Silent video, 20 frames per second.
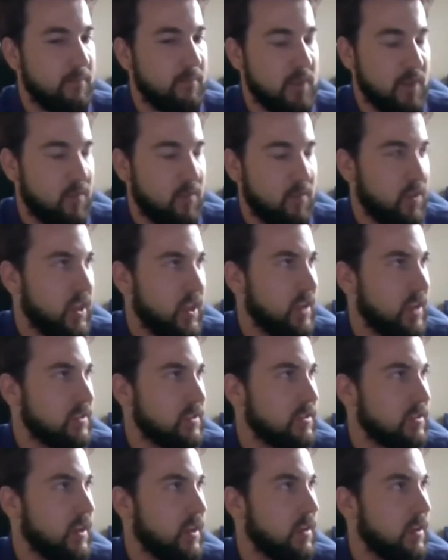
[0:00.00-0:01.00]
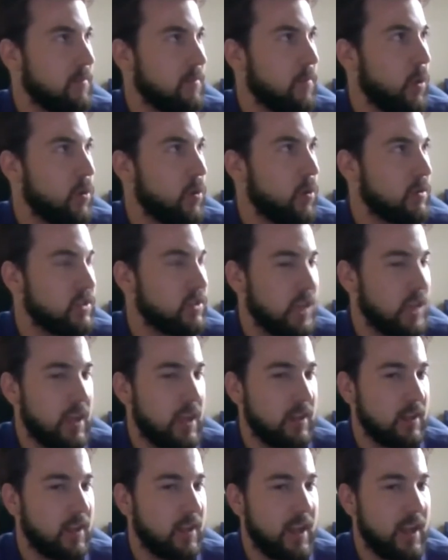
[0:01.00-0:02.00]
different things like motors
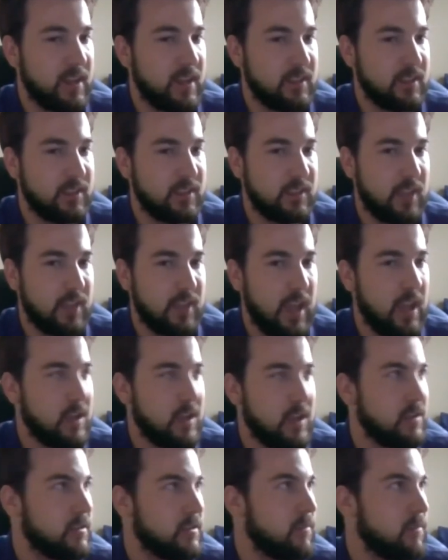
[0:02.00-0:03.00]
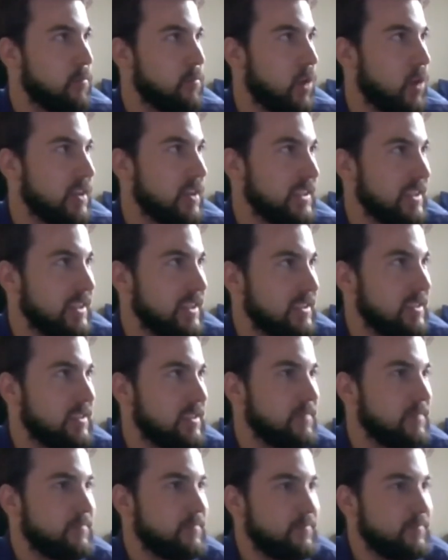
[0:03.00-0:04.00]
and lights and
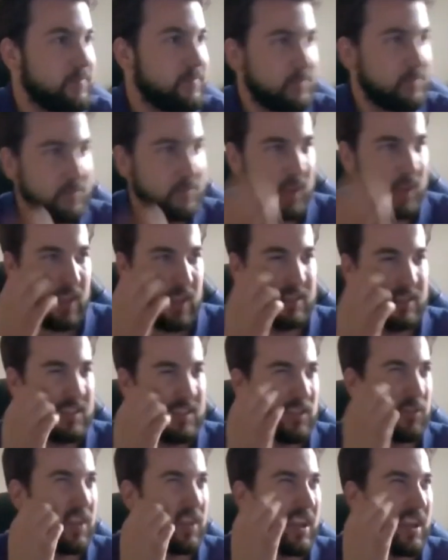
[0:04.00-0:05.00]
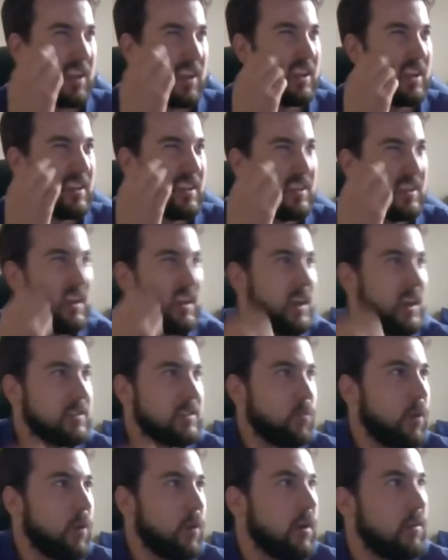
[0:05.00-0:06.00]
processes. It's its own thing. It's
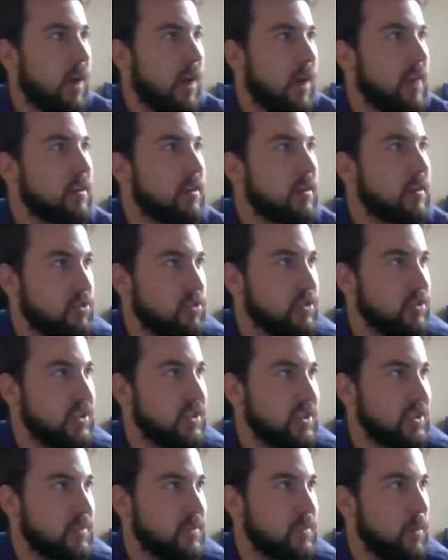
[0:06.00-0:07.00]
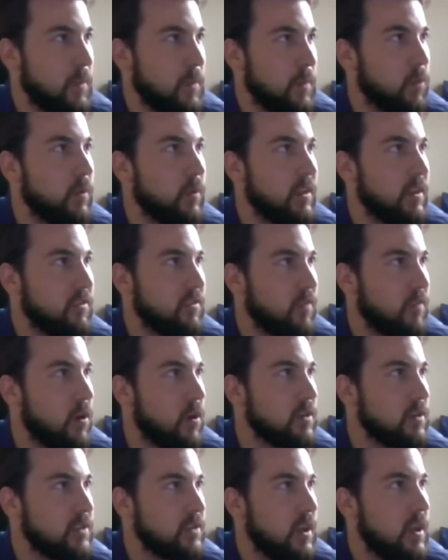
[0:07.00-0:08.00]
what a lot of control systems are built with as
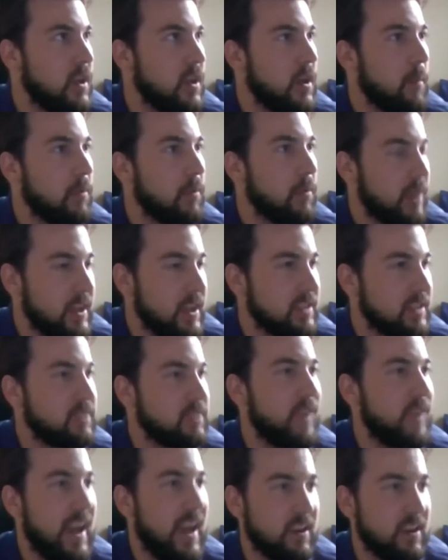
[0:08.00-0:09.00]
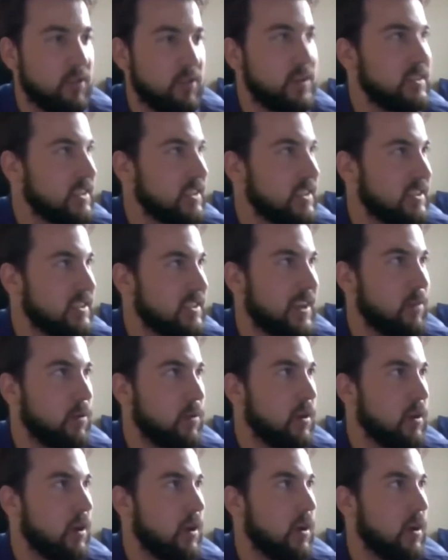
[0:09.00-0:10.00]
far as plants, factories,
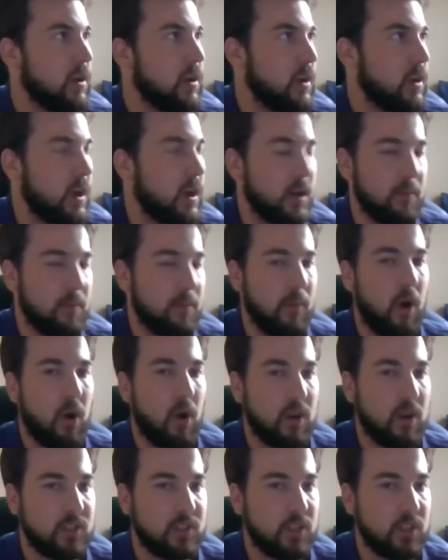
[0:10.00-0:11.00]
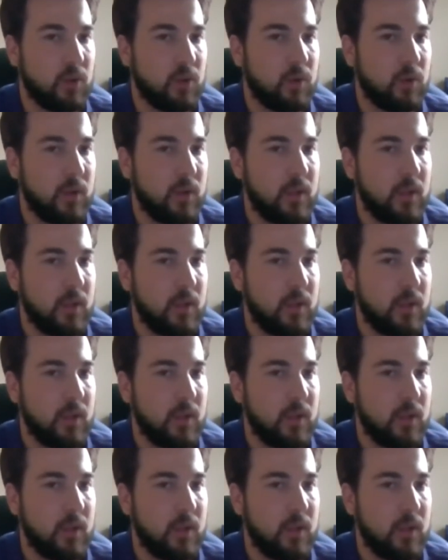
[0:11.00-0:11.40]
etc. are. So